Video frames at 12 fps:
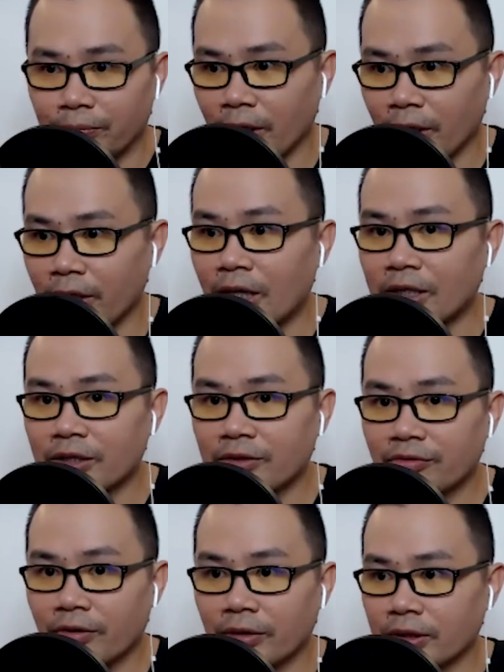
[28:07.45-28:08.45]
He doesn't
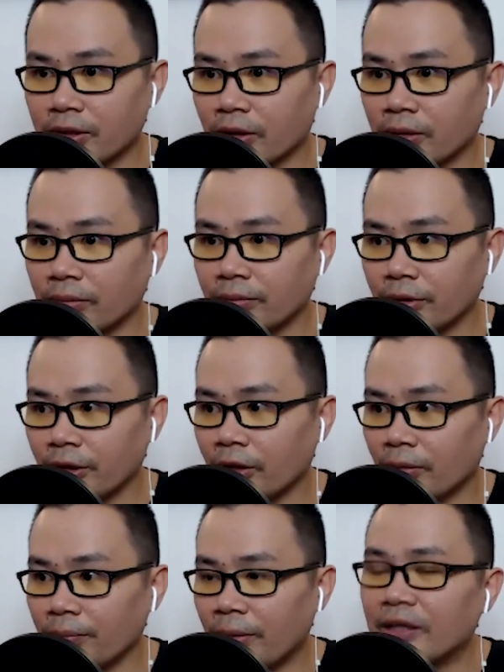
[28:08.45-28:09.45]
focus on,
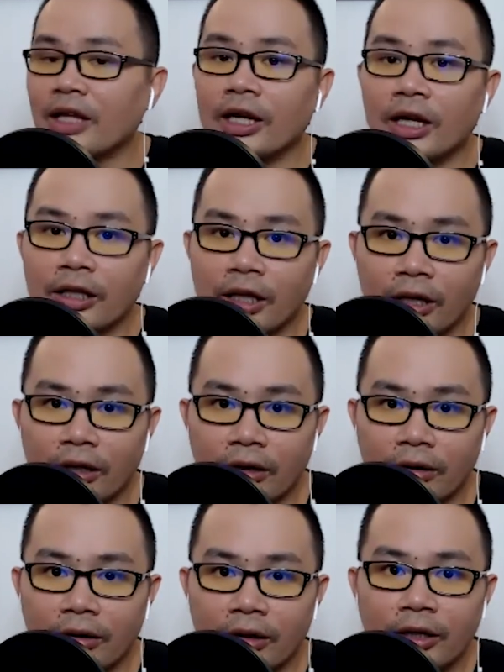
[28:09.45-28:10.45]
maintaining
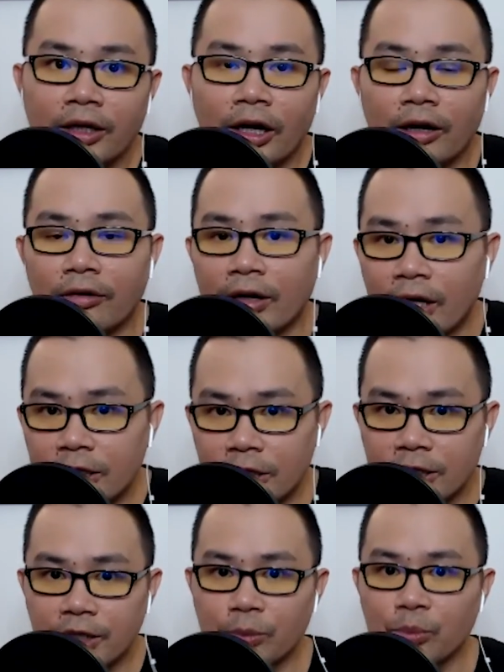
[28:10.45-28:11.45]
the
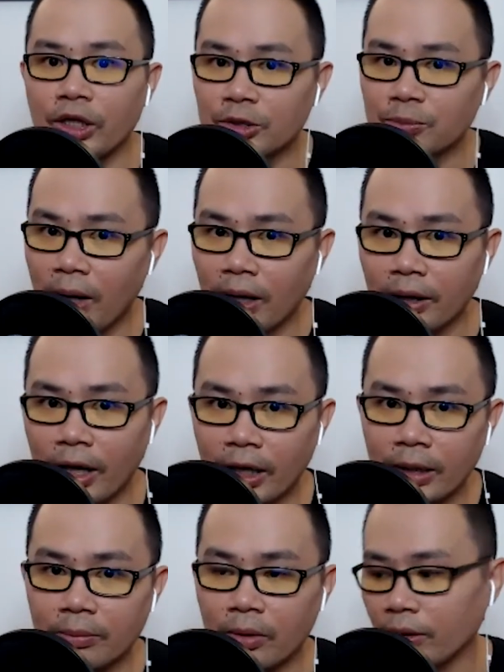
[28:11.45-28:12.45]
relationship with his partner
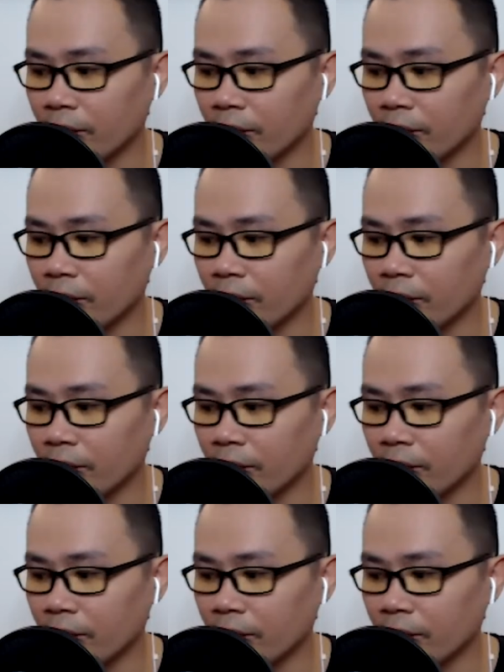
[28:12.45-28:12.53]
anymore.